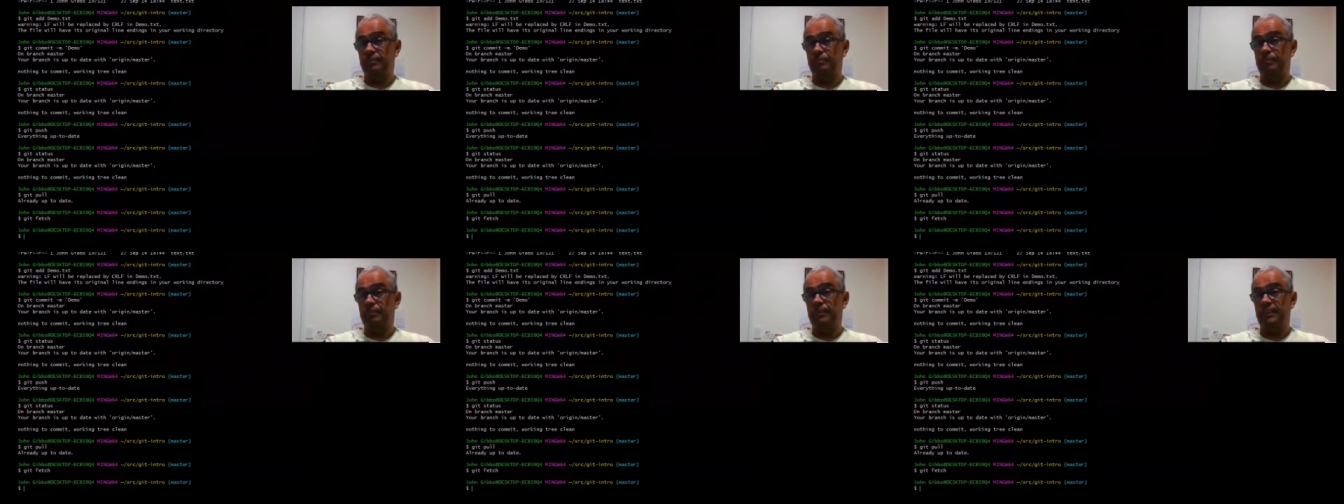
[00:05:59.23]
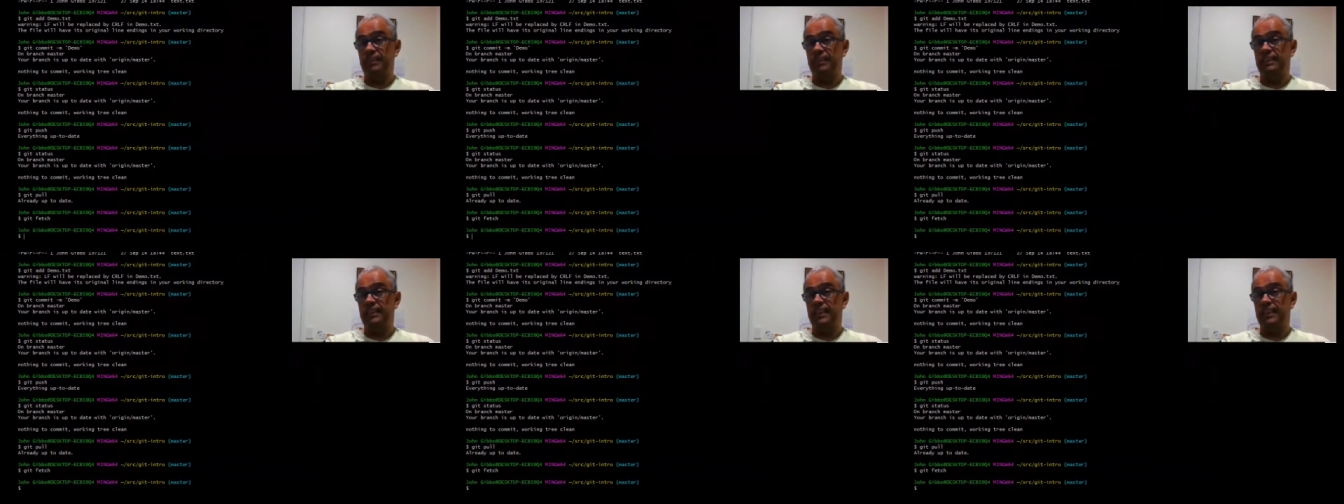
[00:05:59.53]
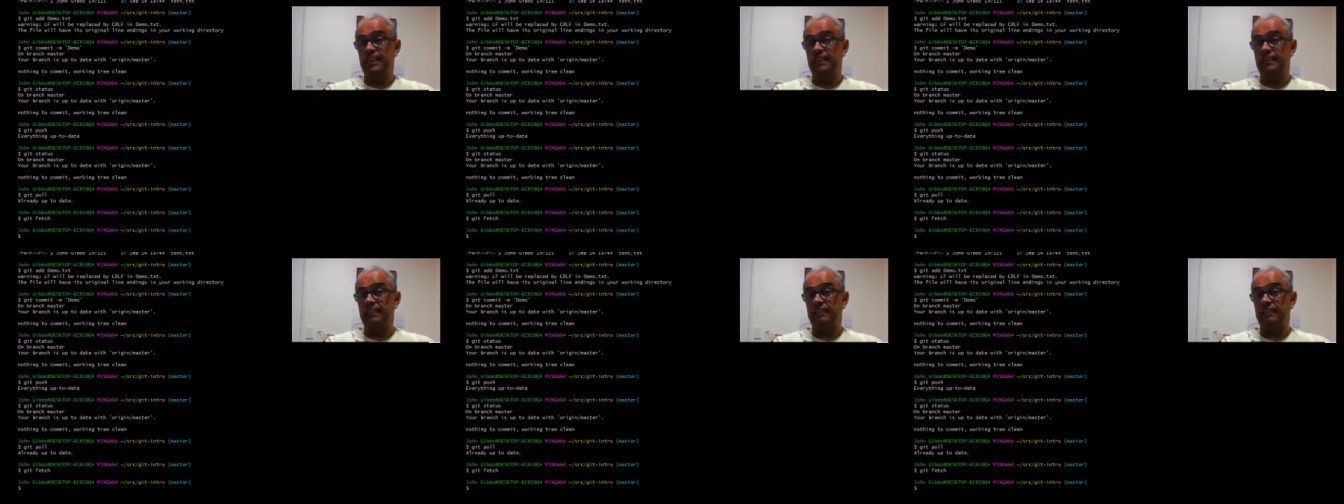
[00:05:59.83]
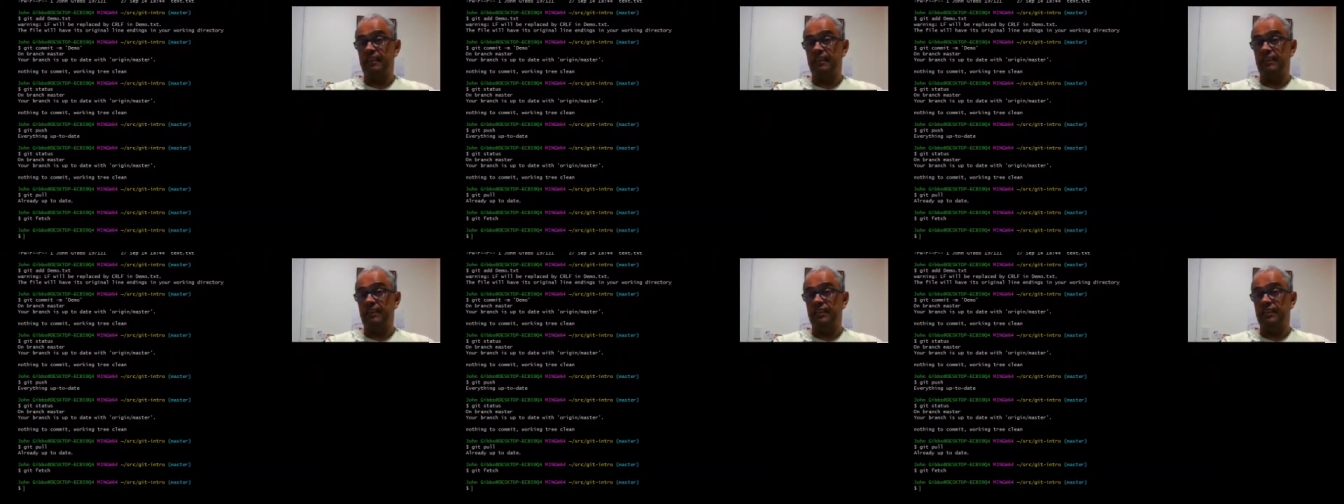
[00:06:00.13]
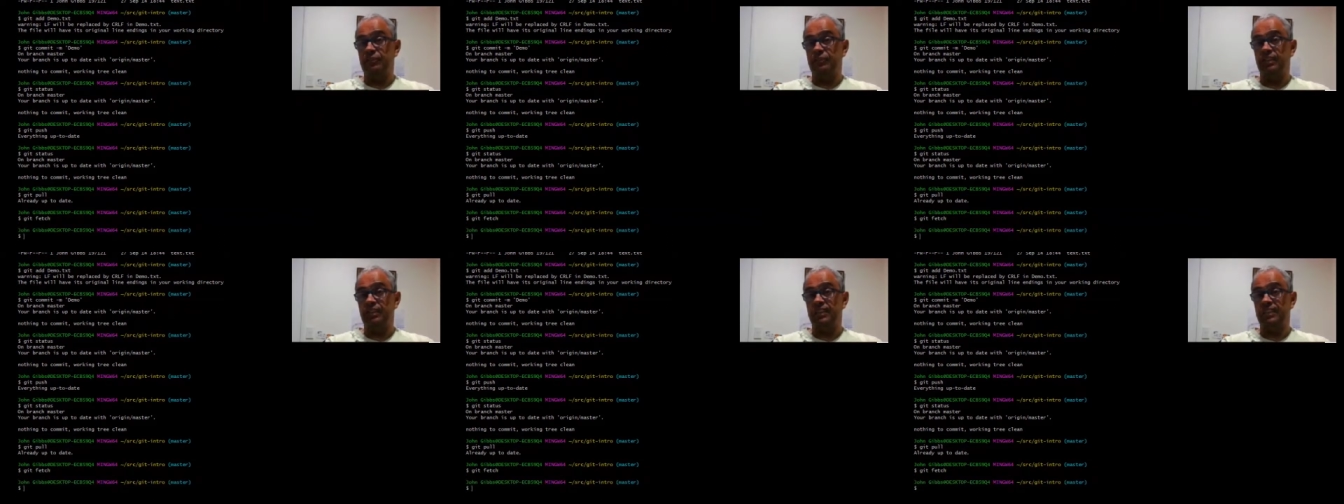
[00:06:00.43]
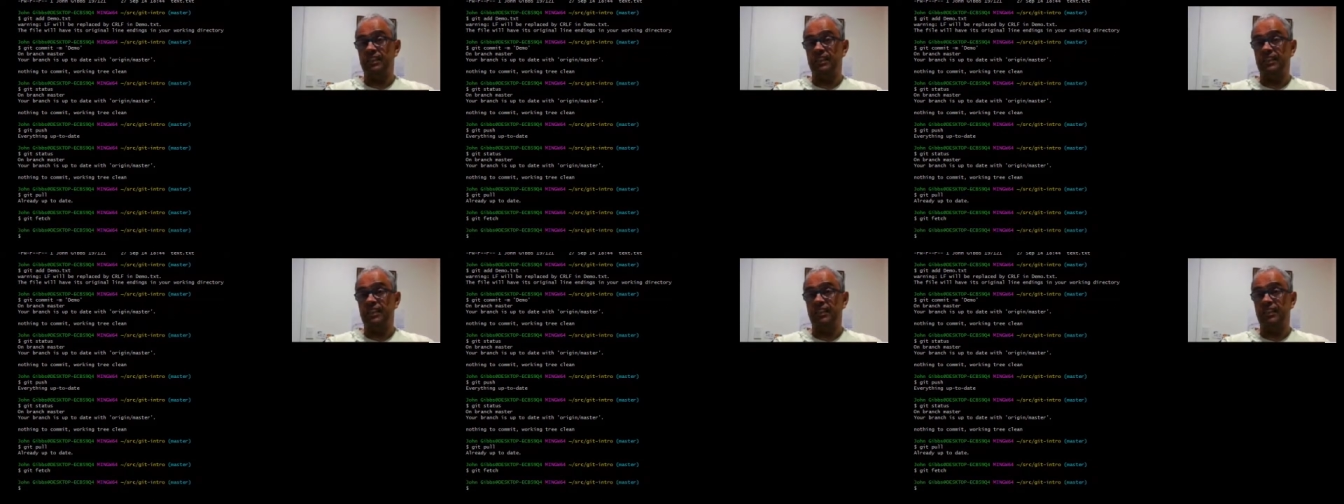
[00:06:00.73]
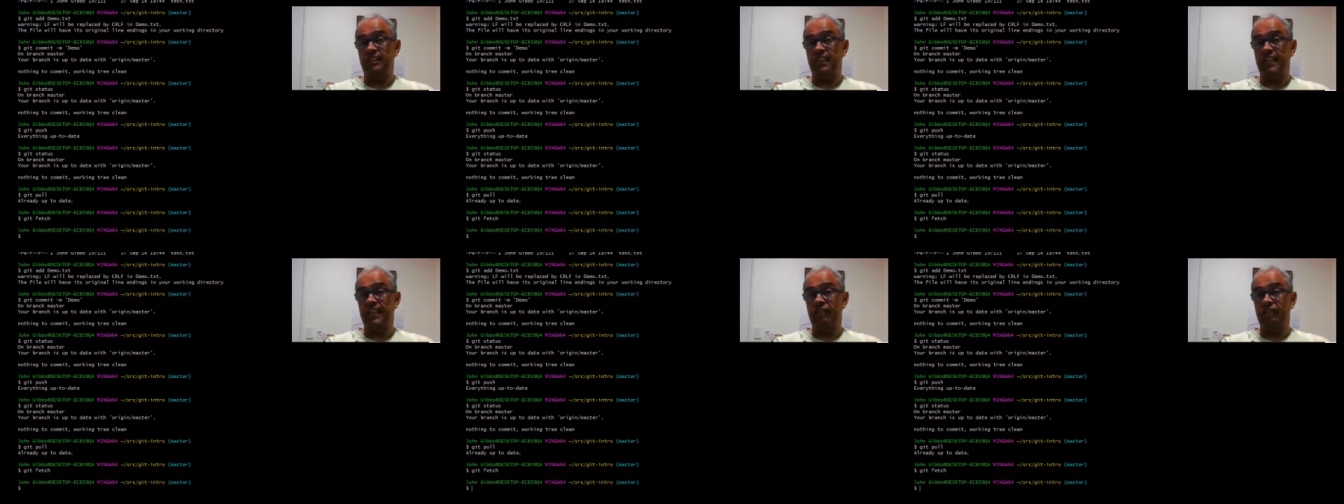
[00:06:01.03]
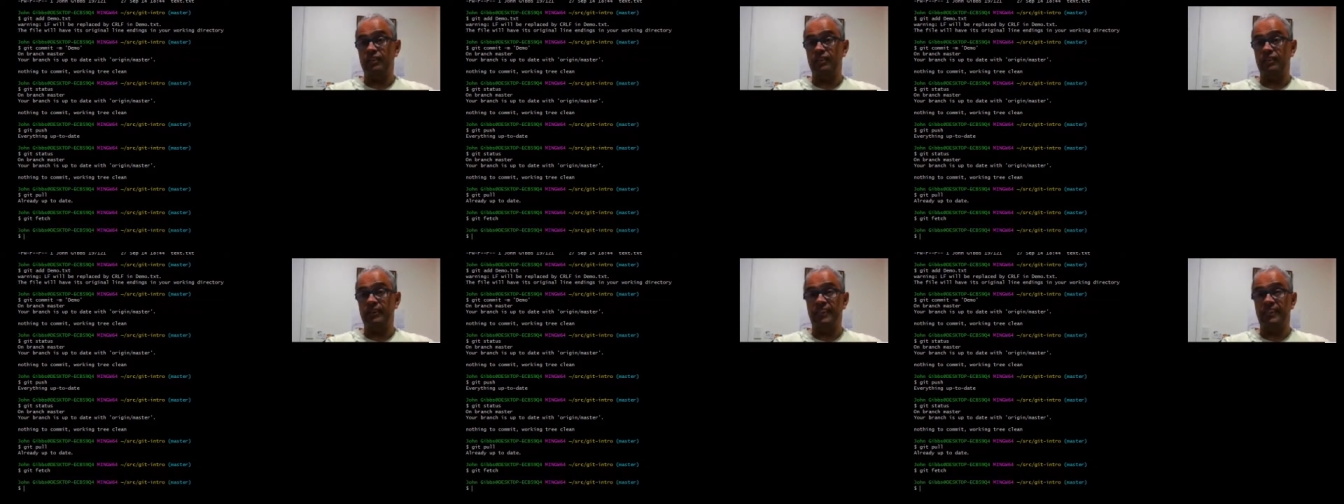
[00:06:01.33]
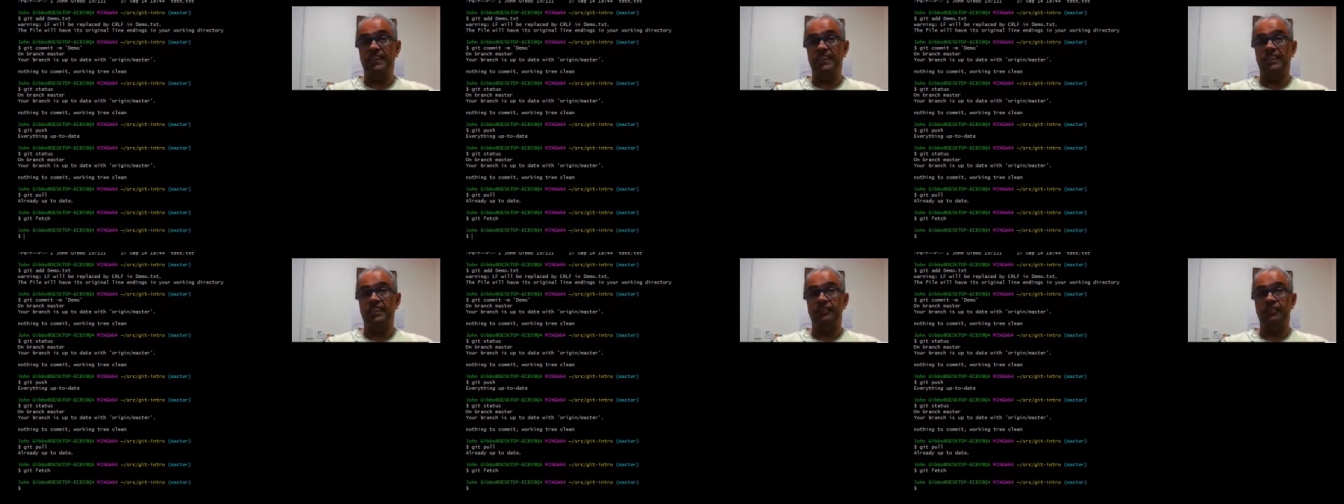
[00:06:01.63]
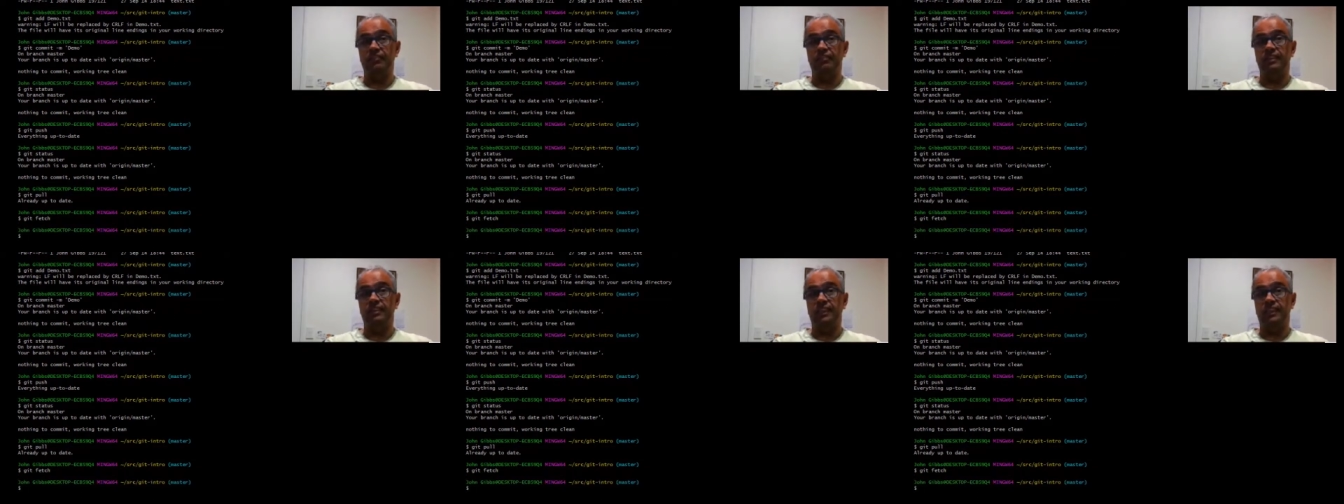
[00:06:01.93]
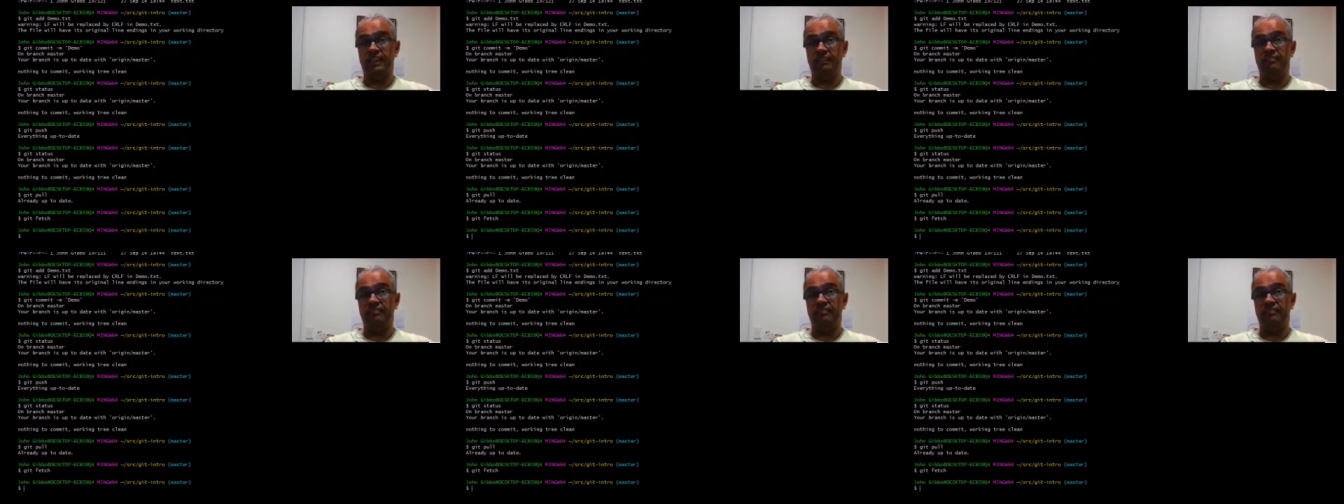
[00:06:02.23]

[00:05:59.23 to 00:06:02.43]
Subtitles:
but I just wanted to show you how to execute the Git